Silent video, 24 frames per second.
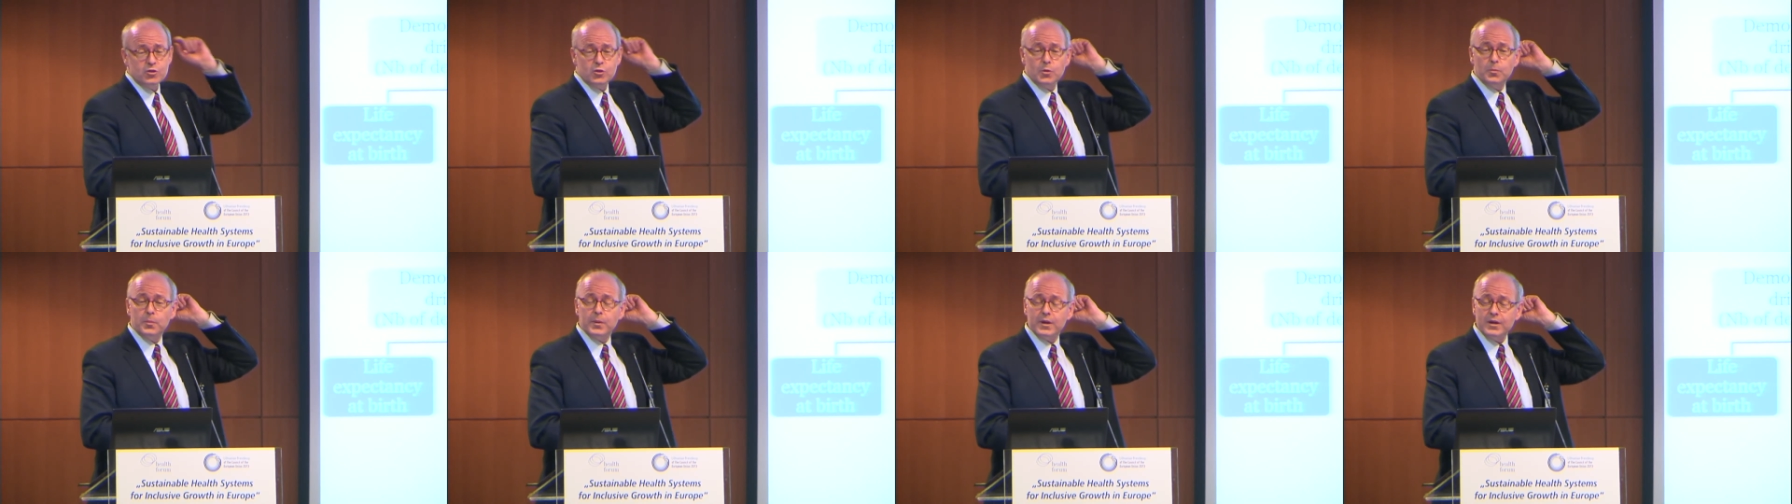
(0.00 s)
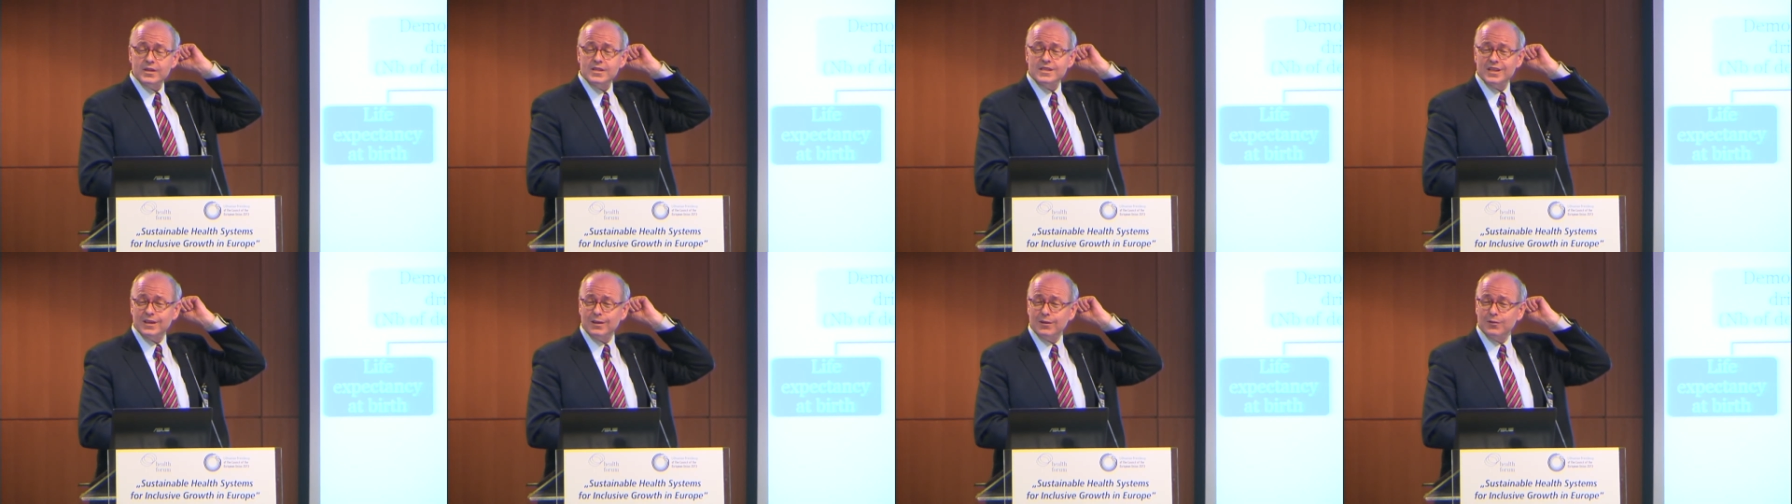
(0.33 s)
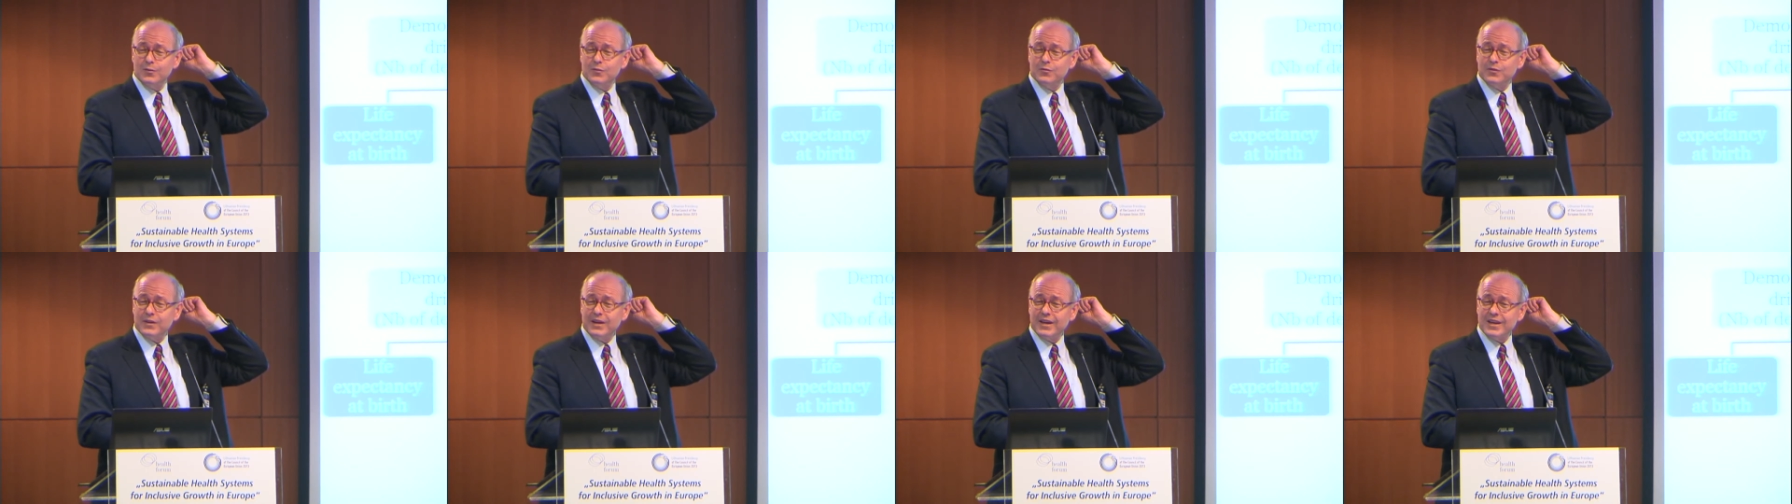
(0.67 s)
per
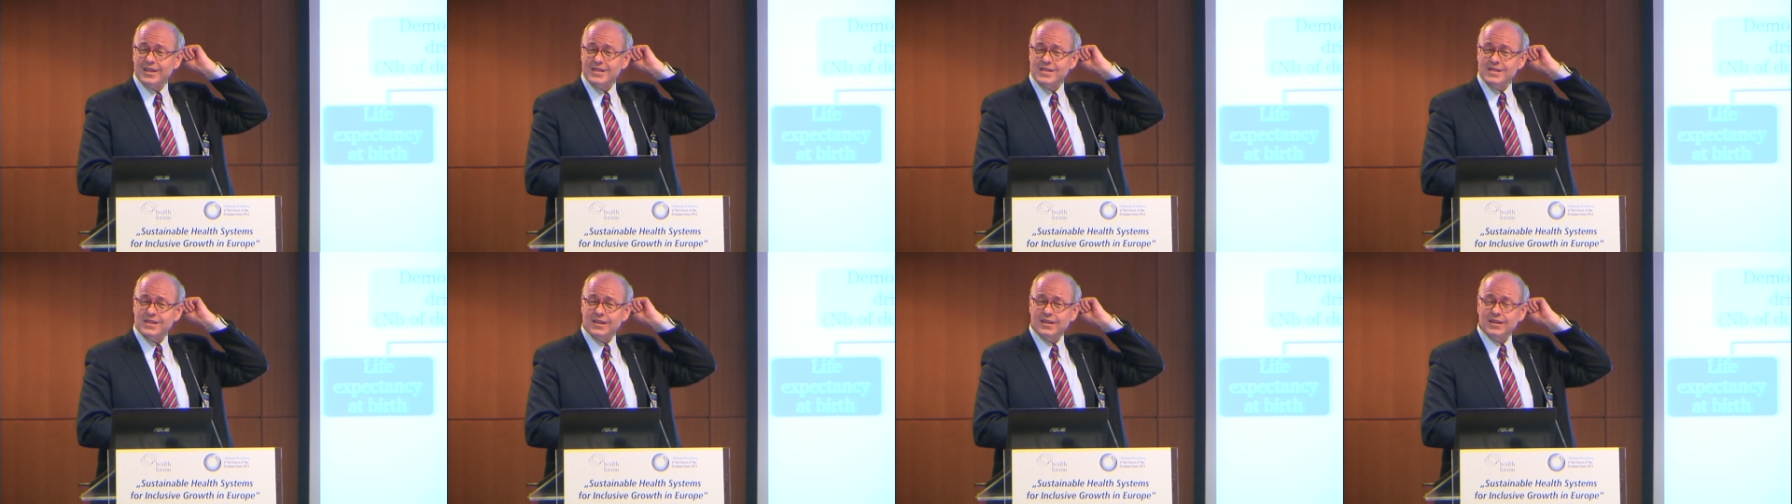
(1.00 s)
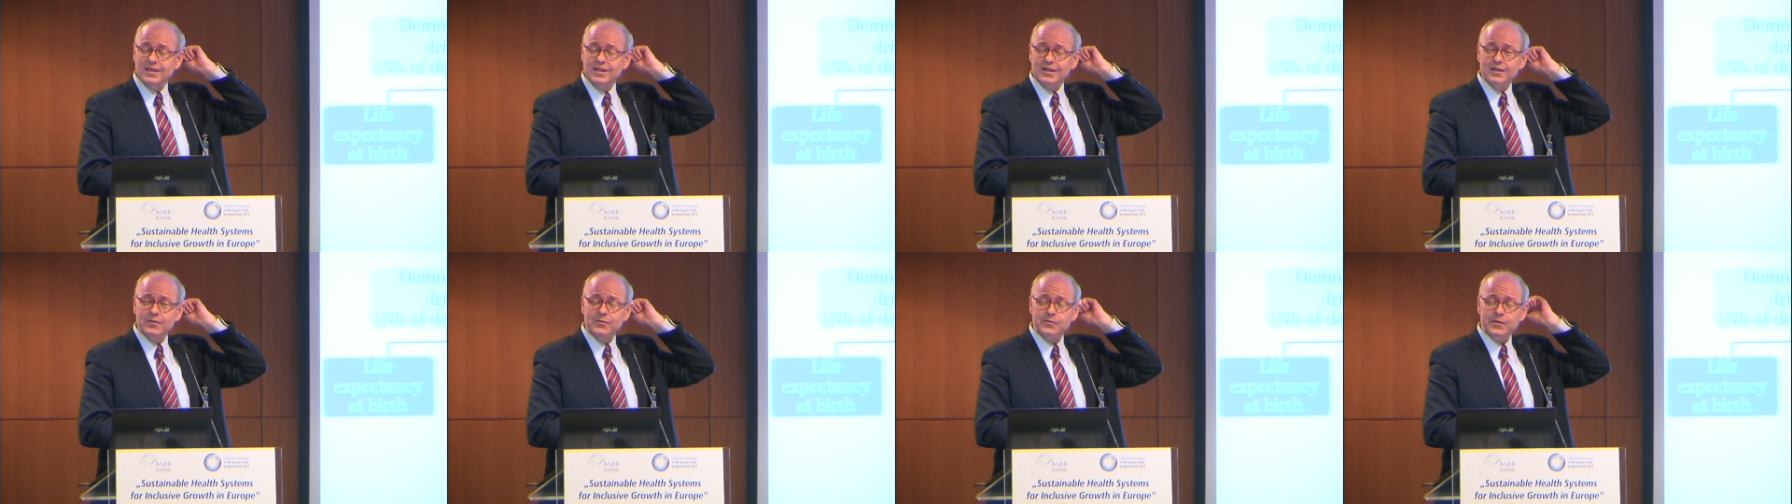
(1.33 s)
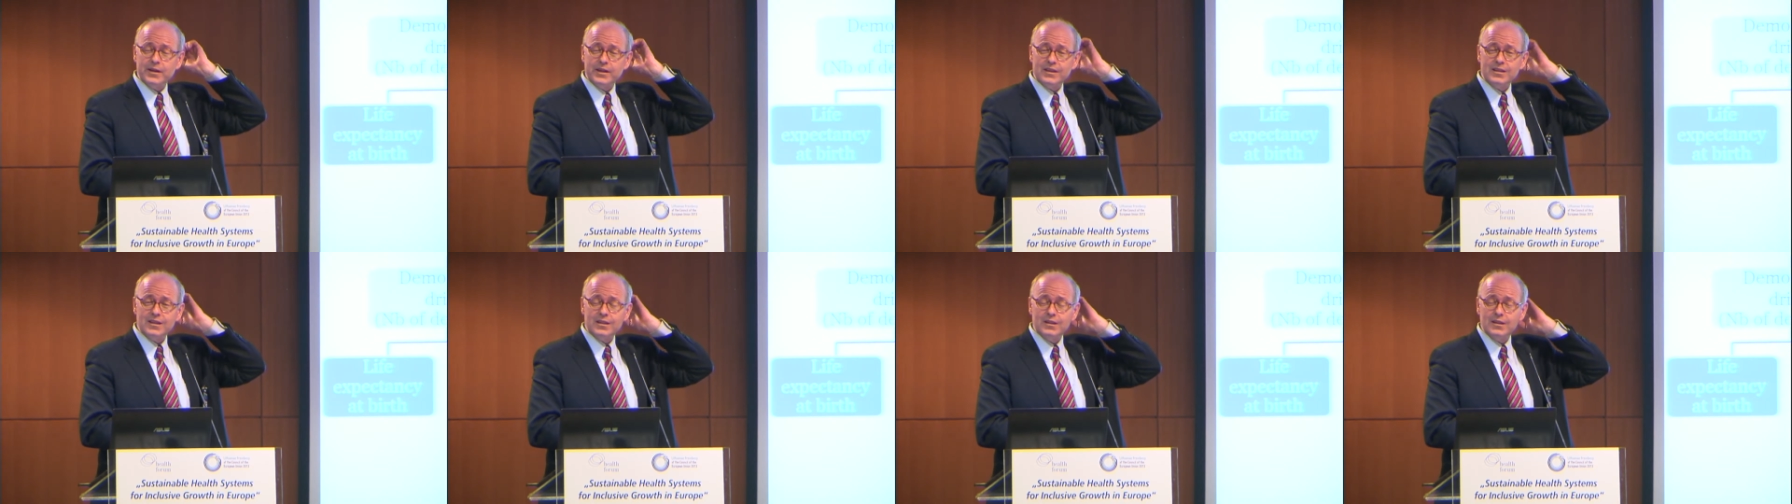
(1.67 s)
itself has an
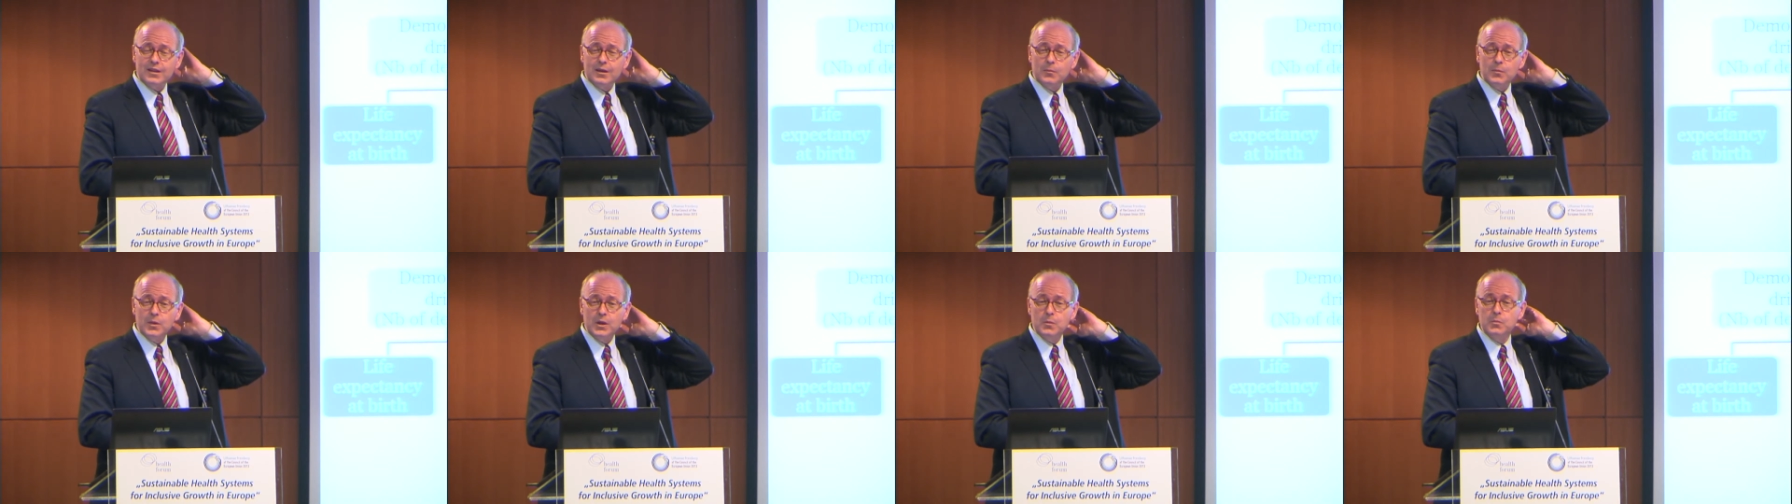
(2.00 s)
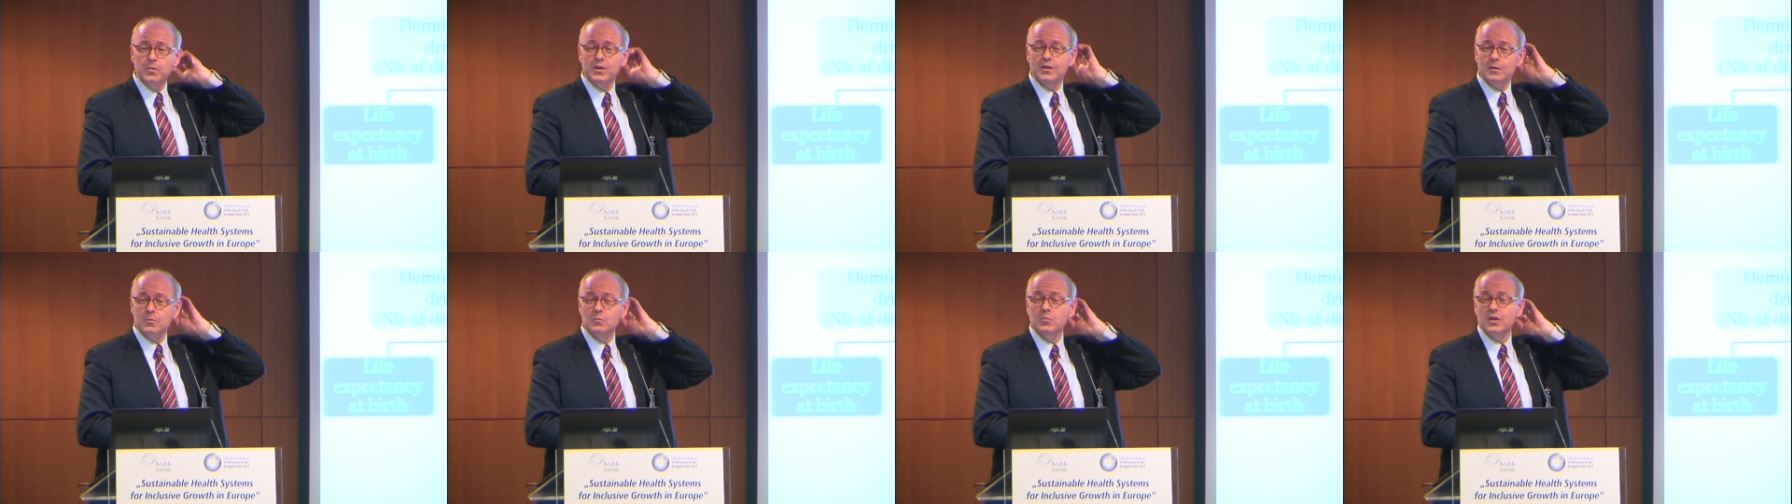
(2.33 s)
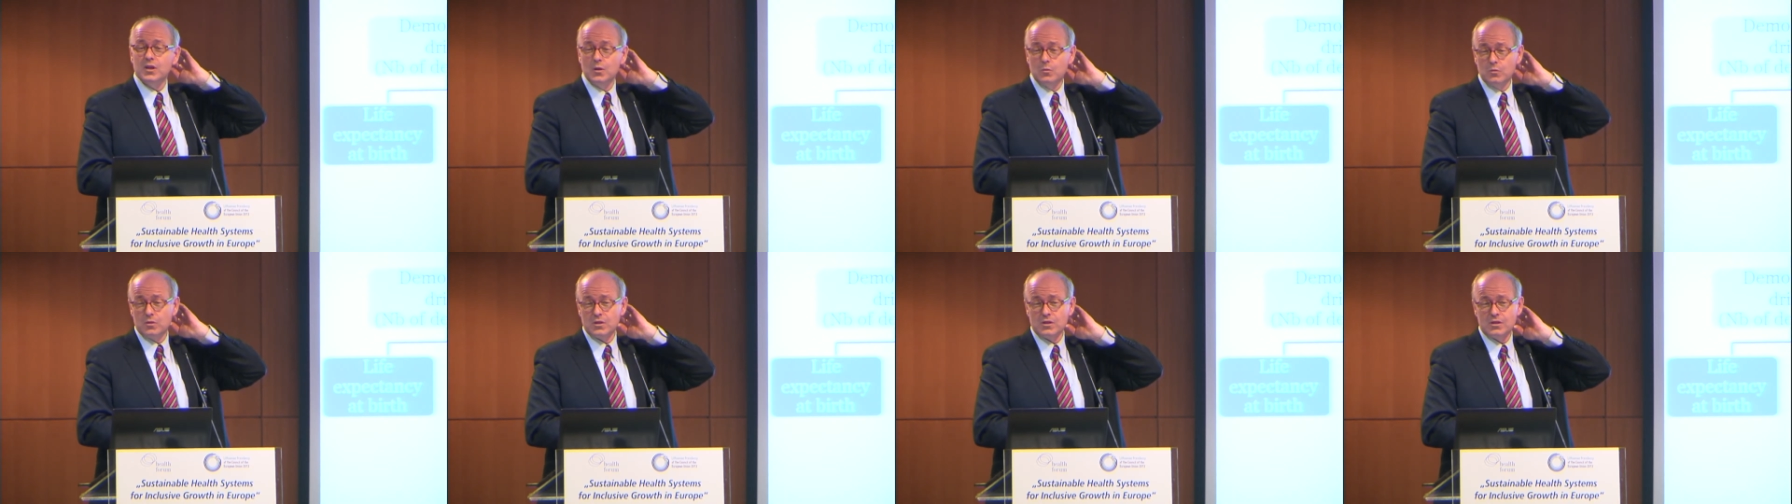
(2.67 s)
effect and can be a bit
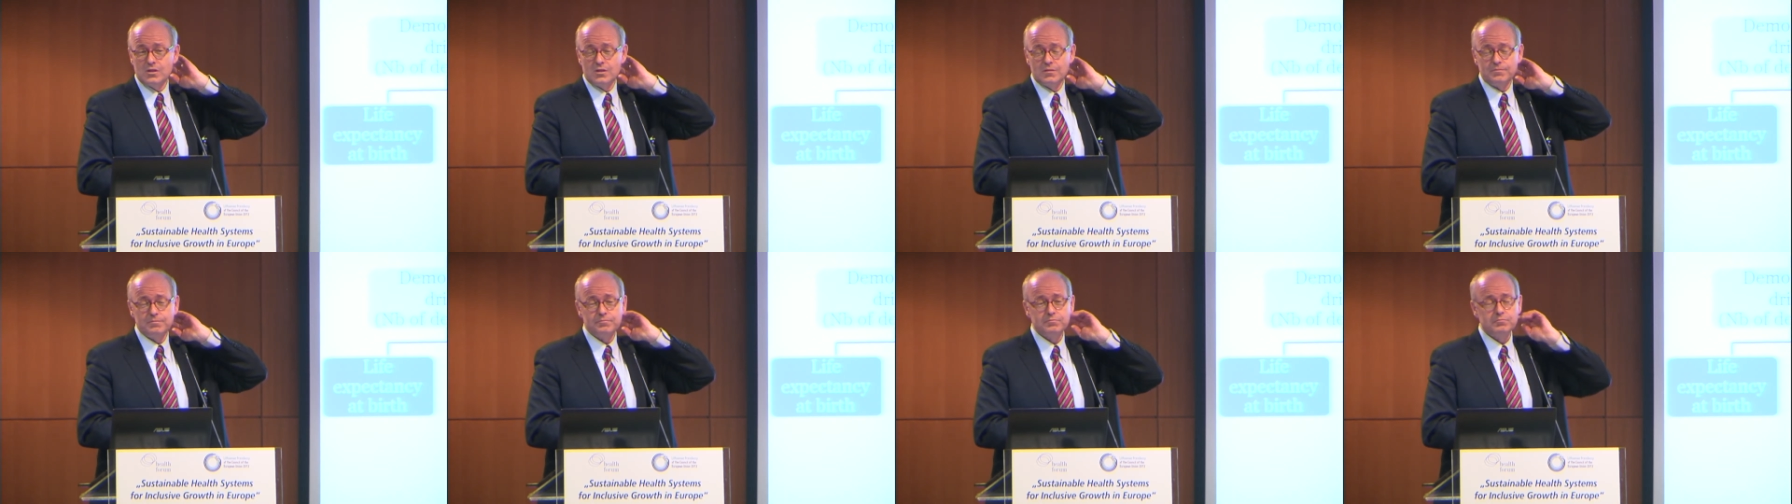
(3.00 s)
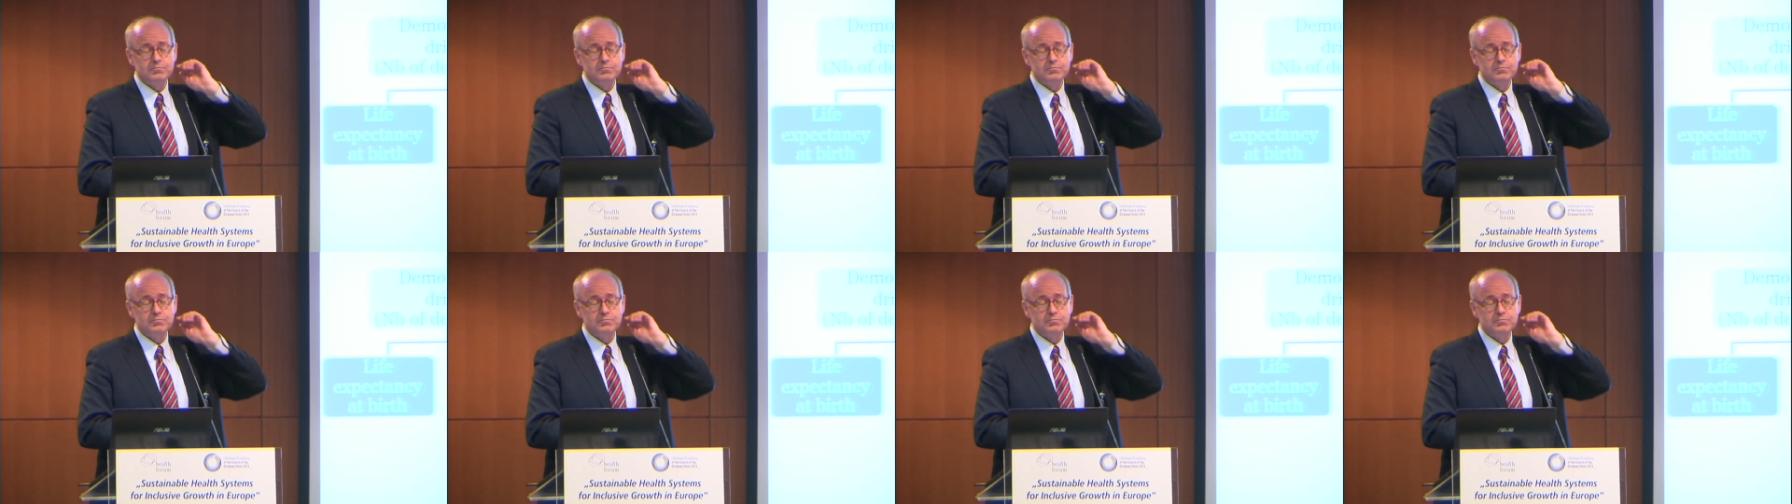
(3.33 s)
ambiguous.